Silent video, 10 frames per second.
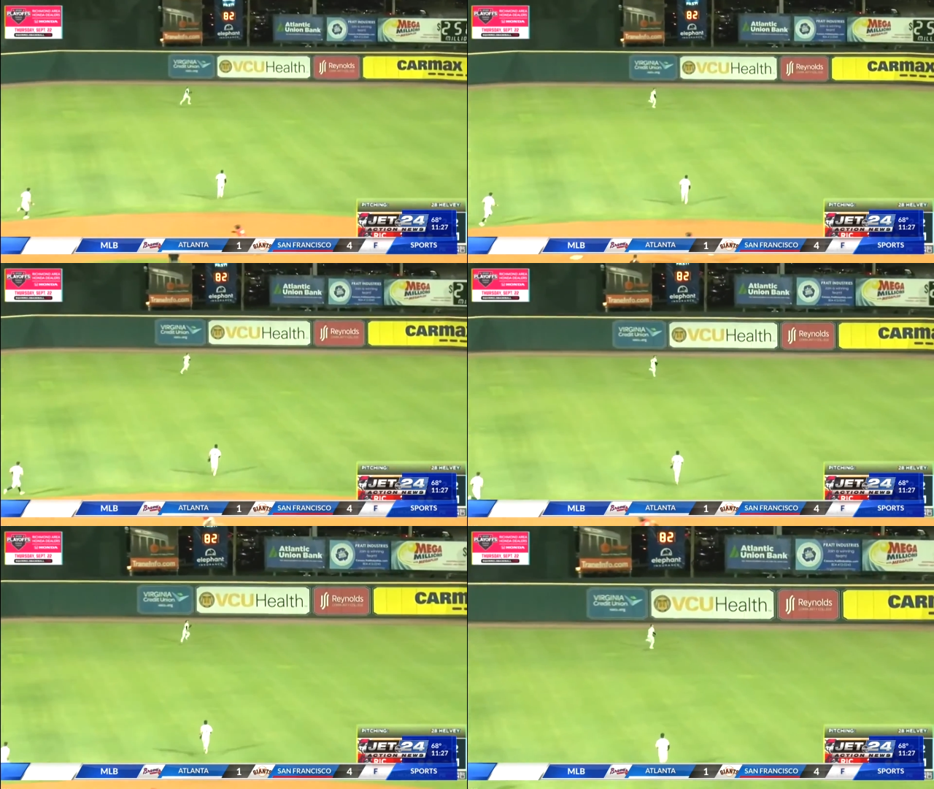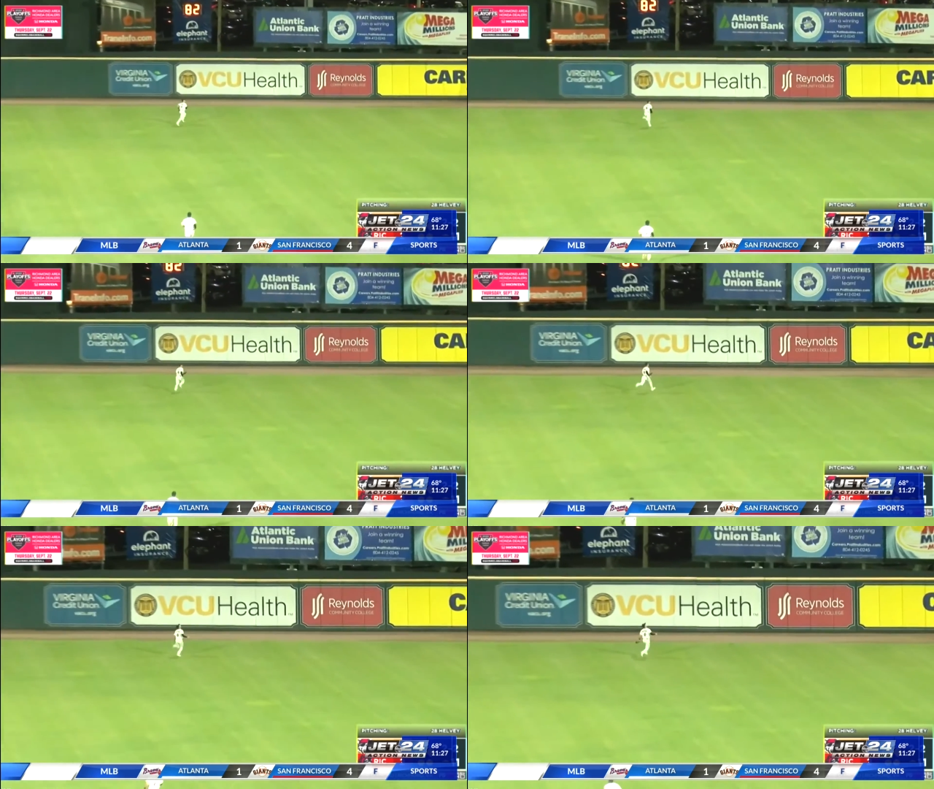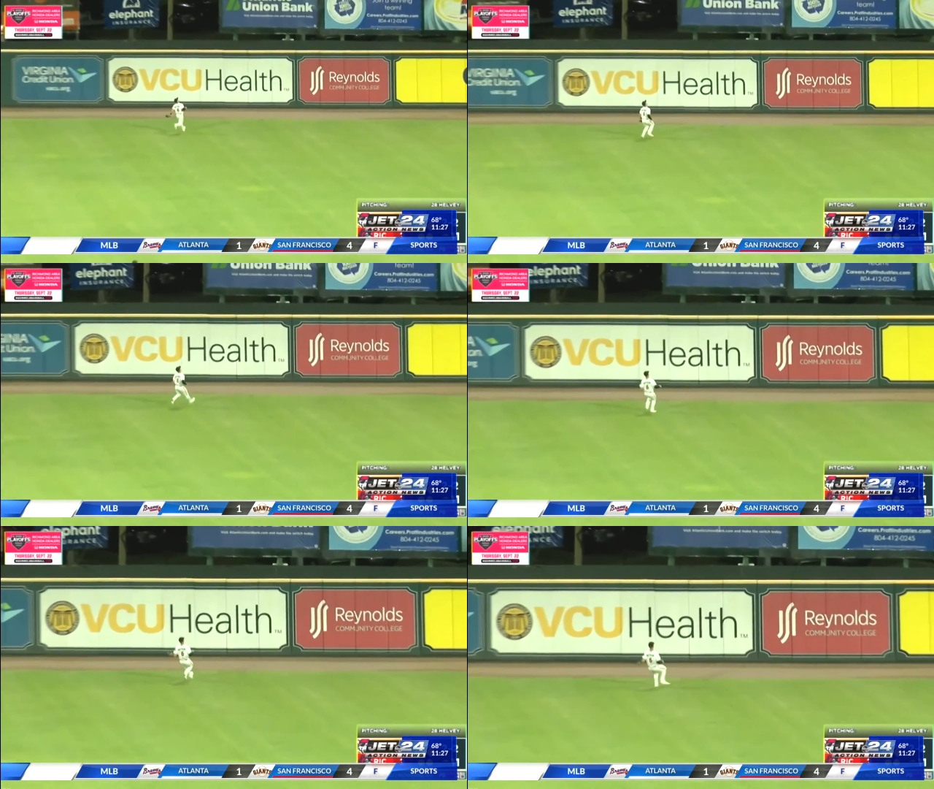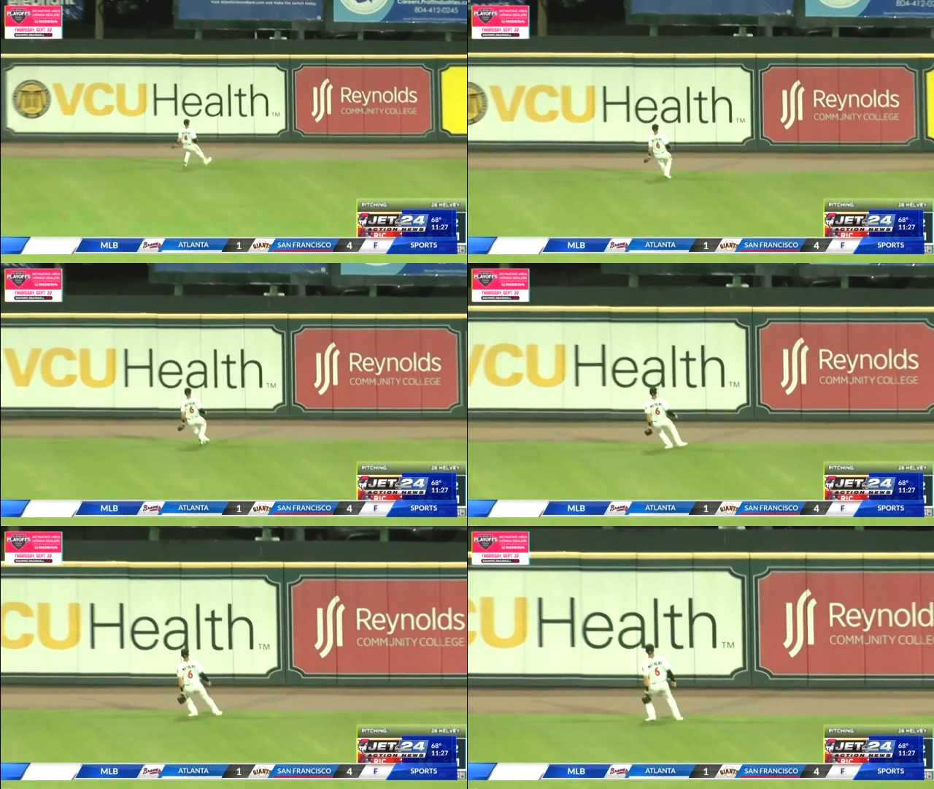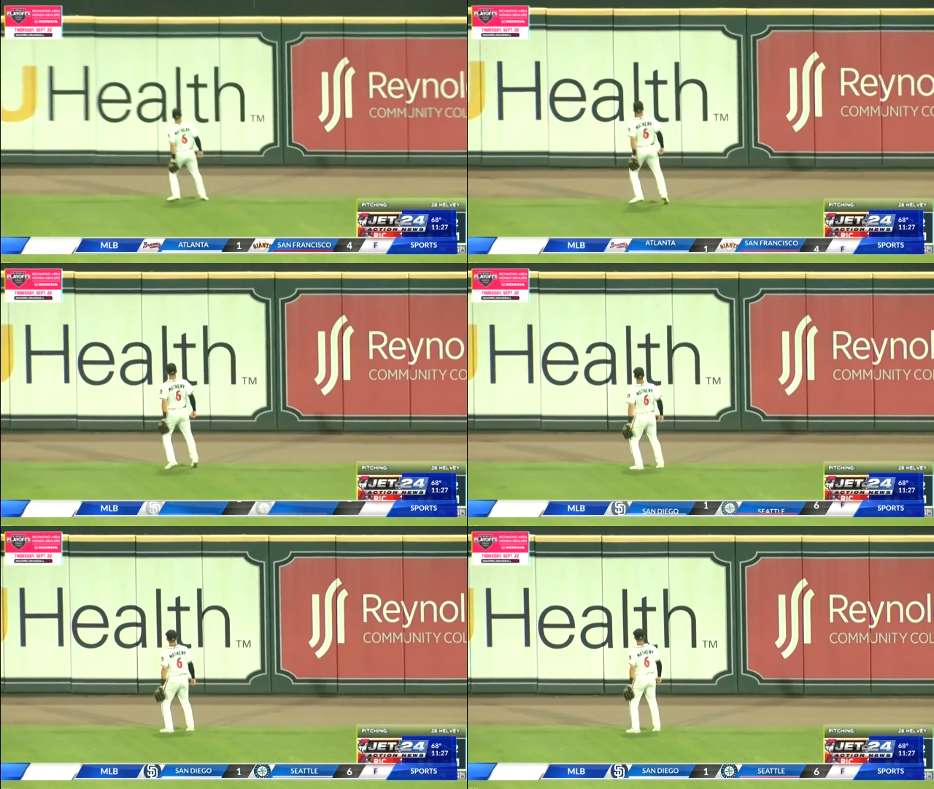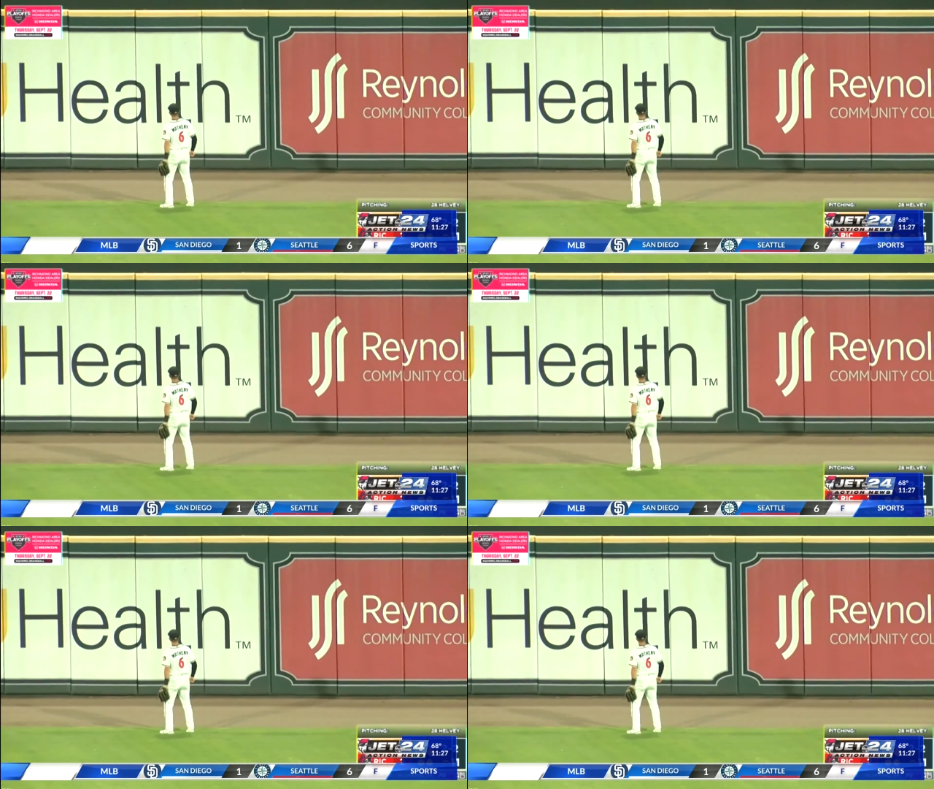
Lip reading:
No face is visible, so there are no lips to read.